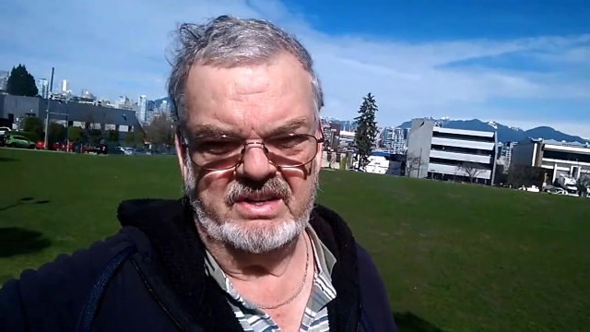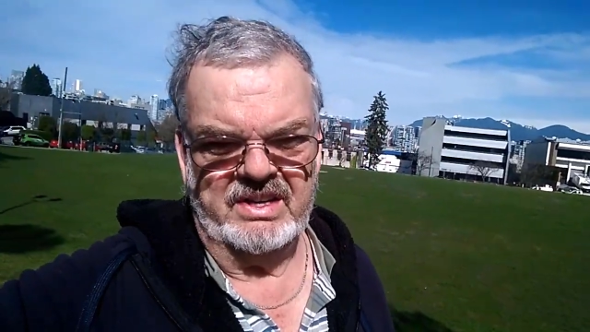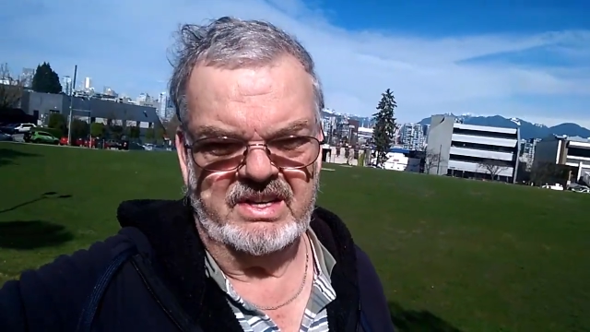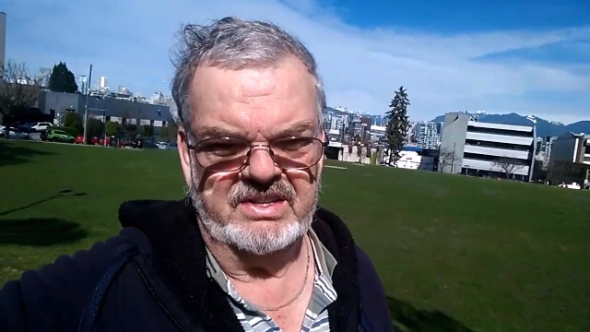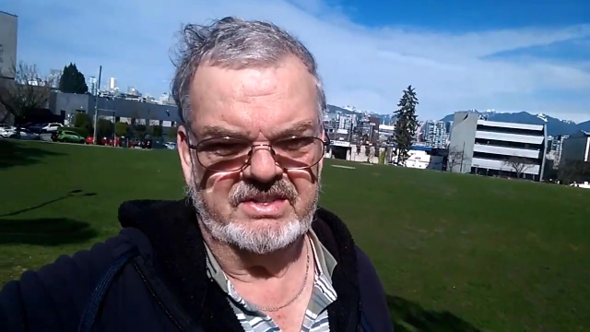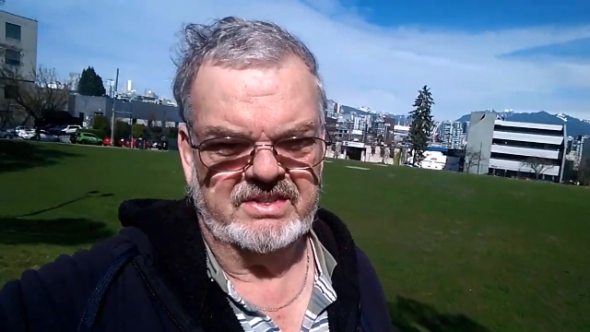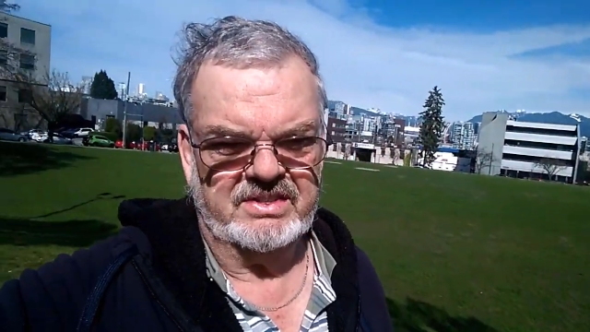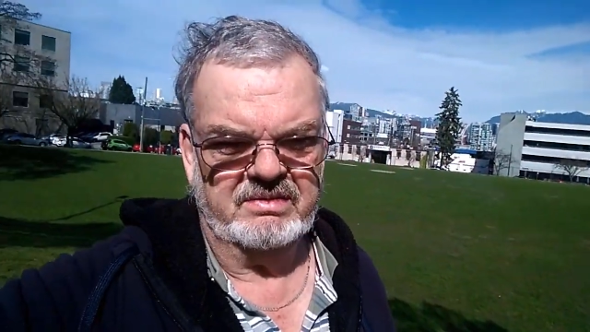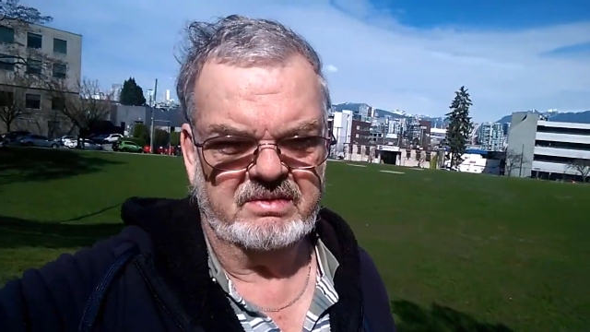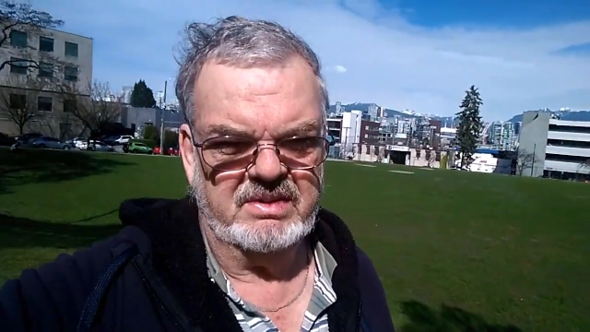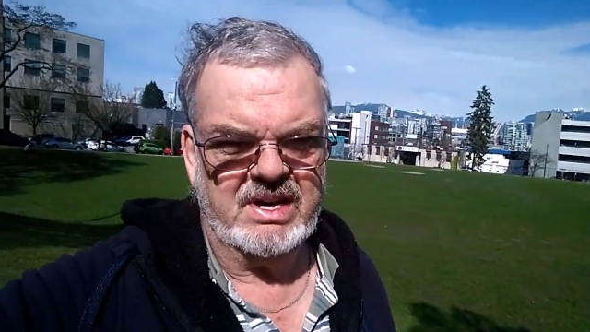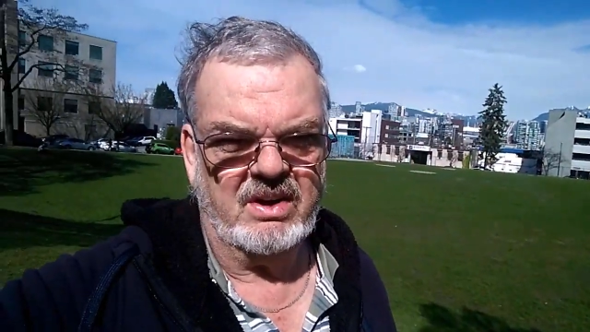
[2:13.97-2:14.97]
he's
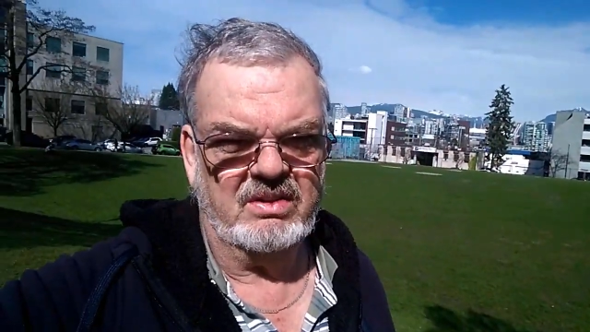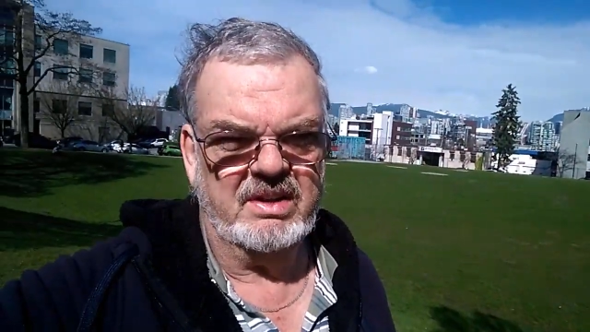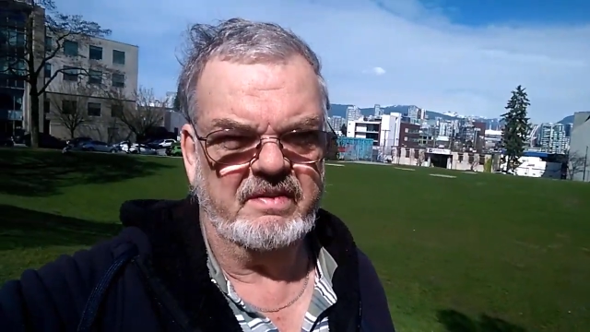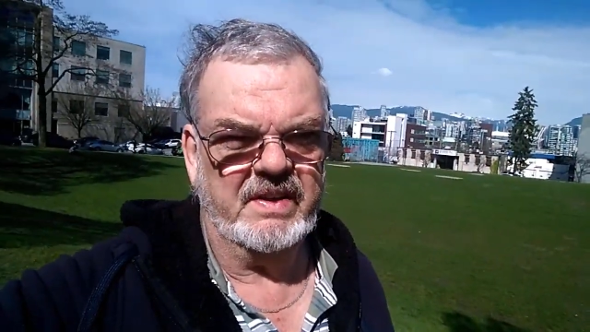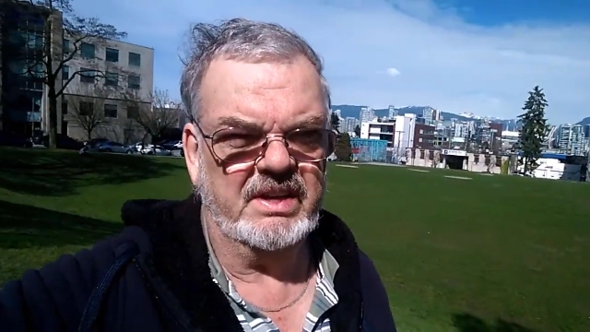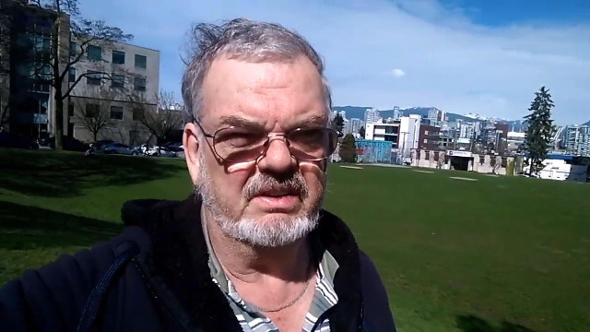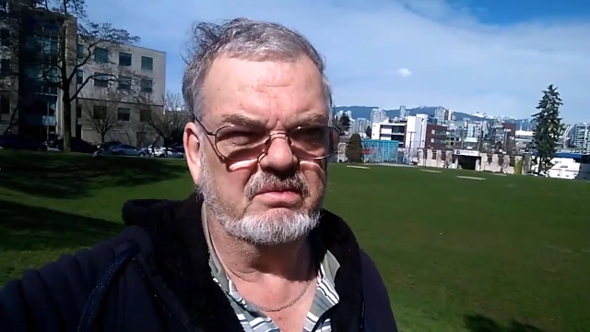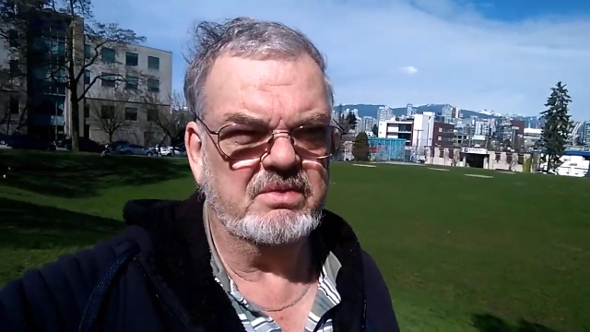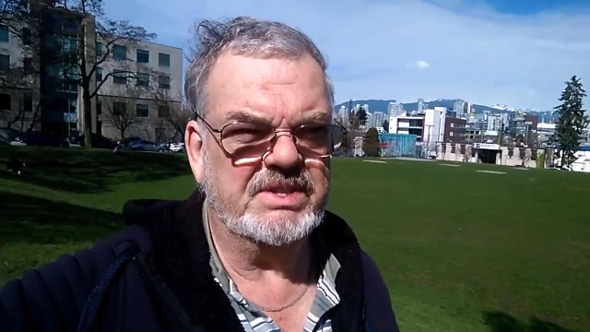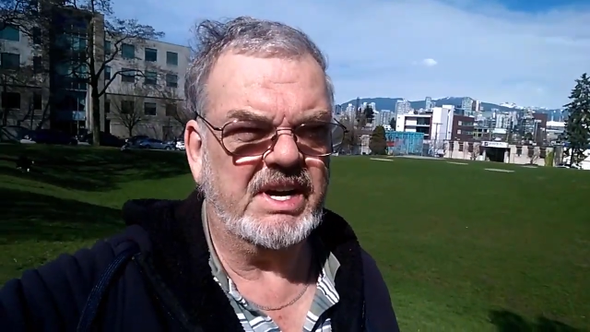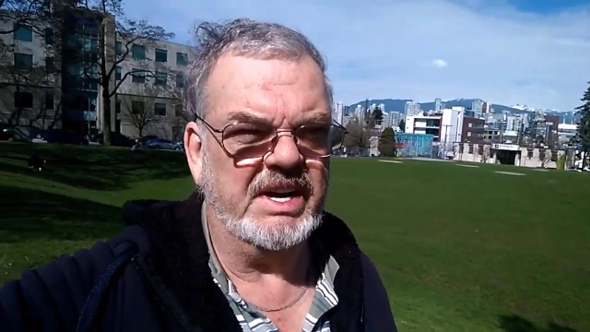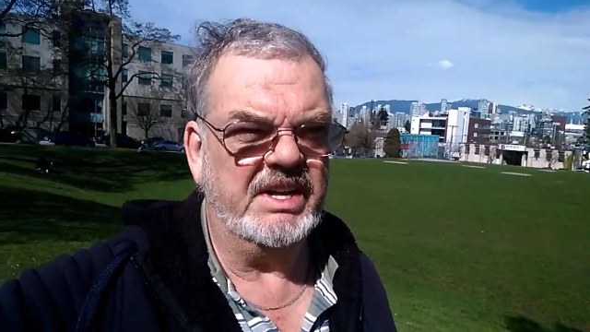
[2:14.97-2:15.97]
now living and
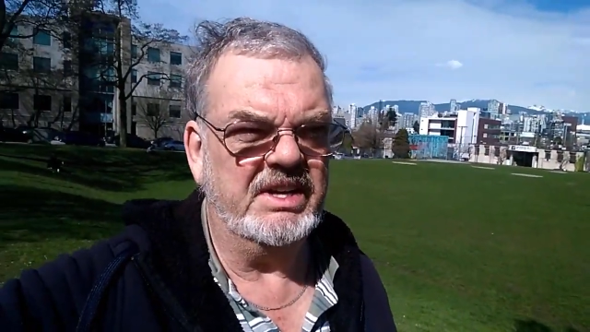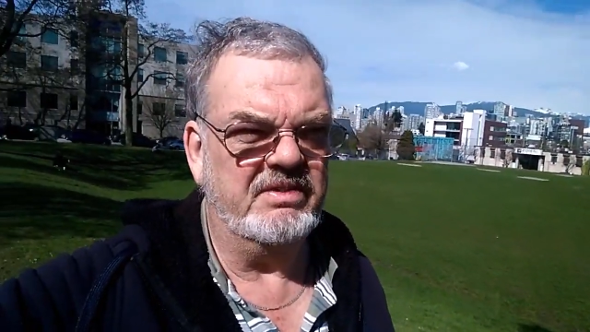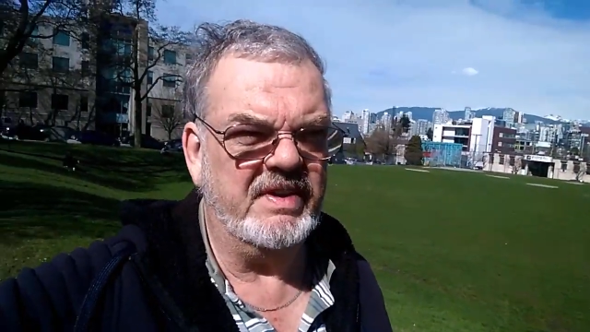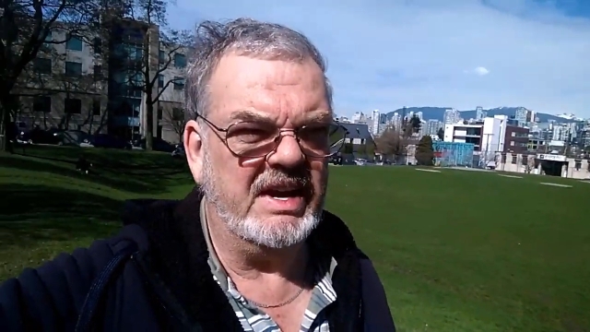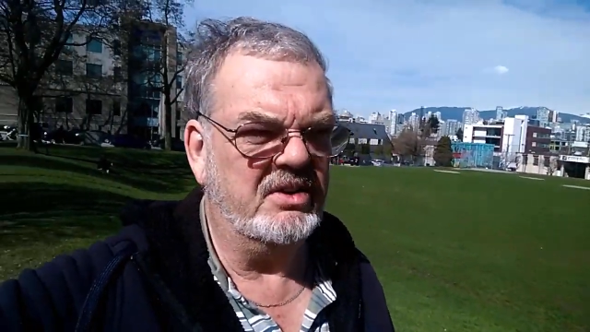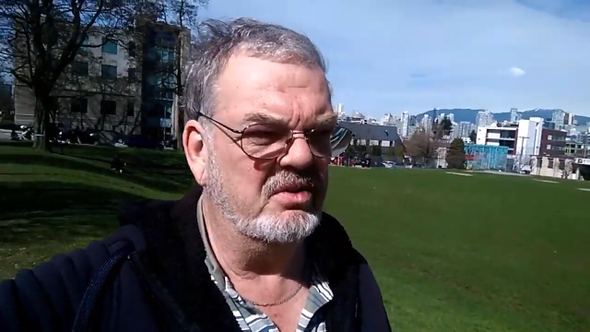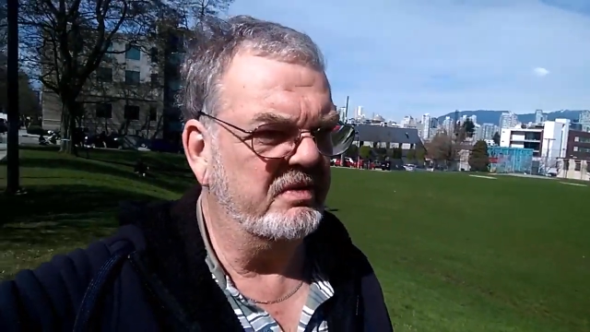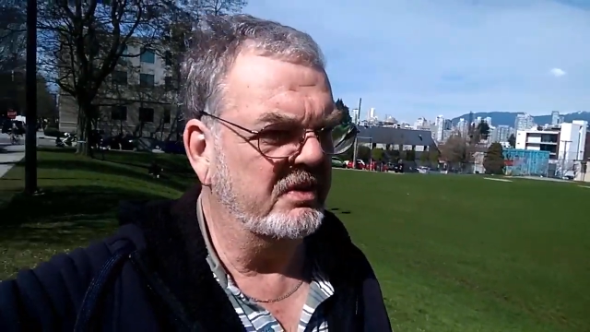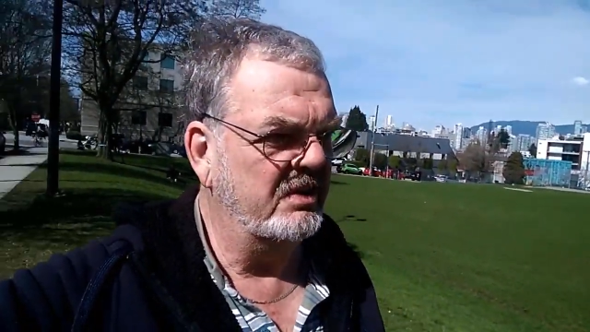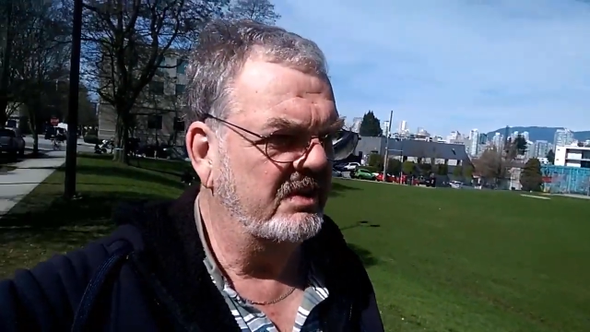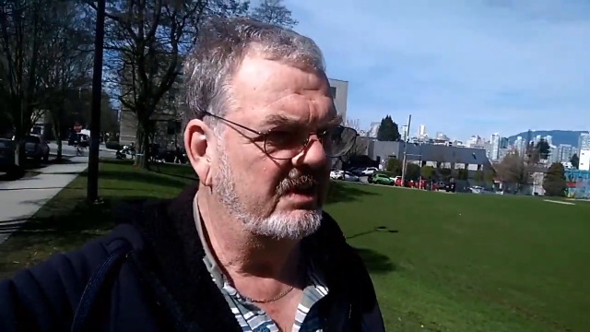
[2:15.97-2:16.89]
residing in Vancouver.